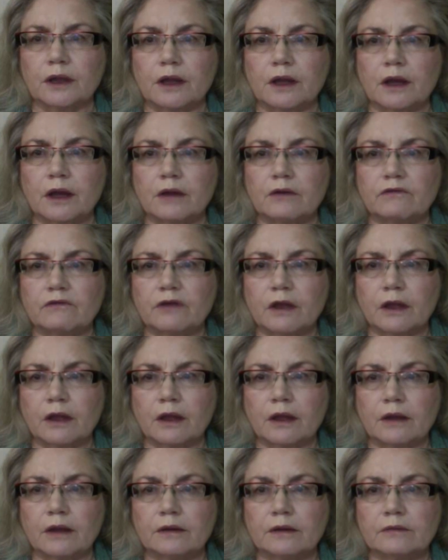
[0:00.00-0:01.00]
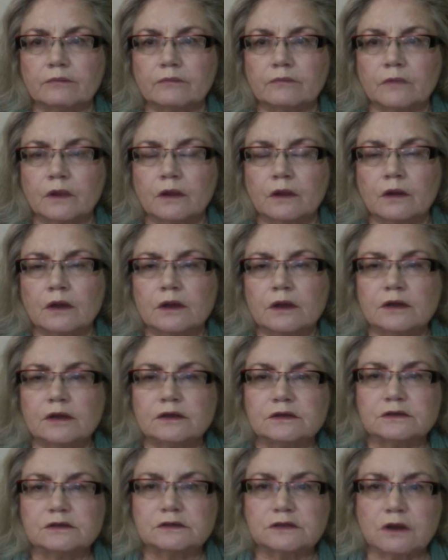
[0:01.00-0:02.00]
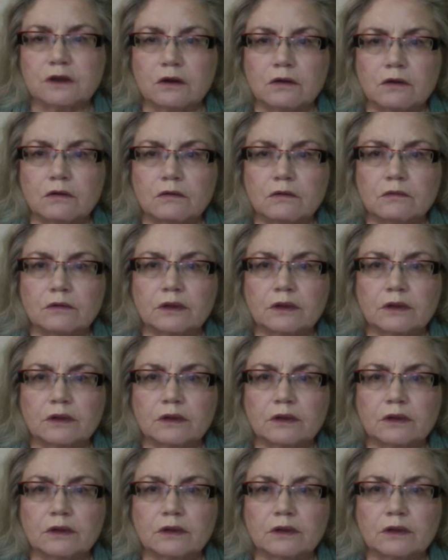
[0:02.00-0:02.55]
out of hand. So